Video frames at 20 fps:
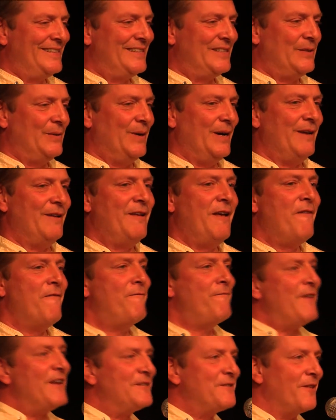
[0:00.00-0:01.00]
So I
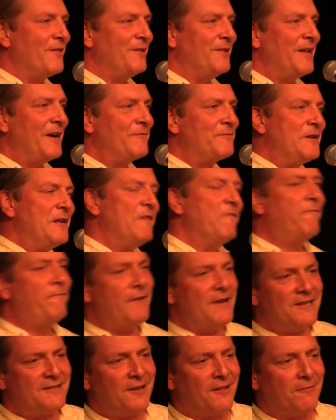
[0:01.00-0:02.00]
faked to the left,
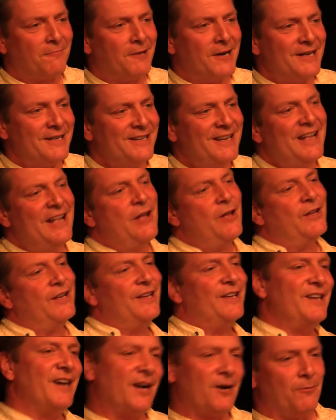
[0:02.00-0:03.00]
faked to the right,
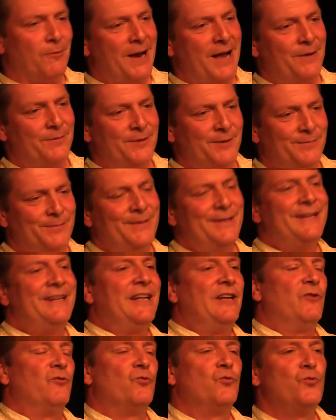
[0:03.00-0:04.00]
got around
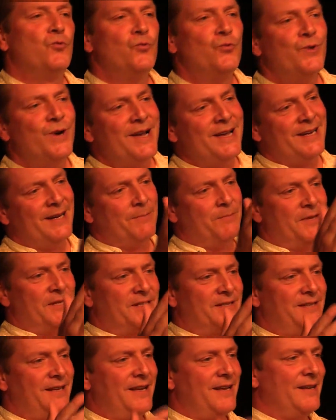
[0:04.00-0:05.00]
him, ran up the
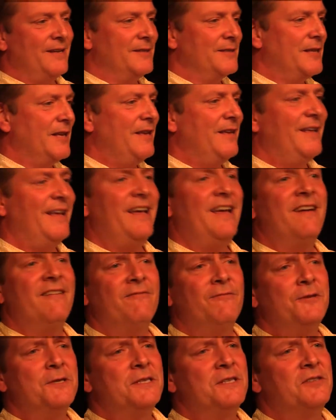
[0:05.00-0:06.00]
stairs.
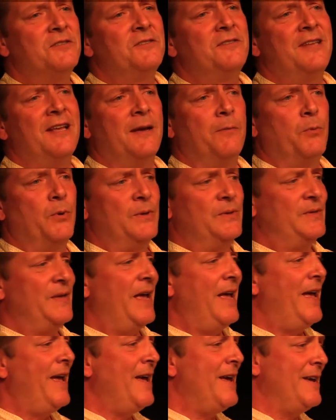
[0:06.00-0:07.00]
Every step
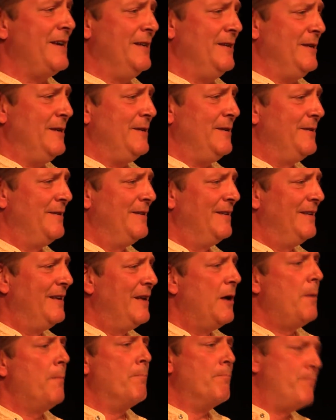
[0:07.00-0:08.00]
was agony.
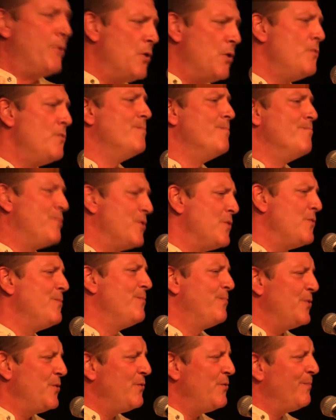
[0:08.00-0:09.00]
Boom,
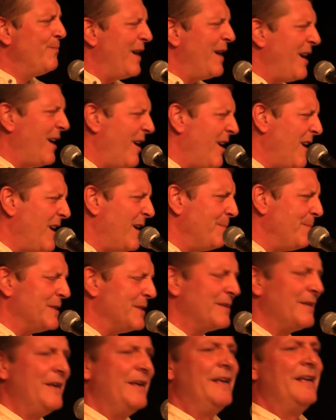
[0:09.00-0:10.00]
boom, boom, my arms.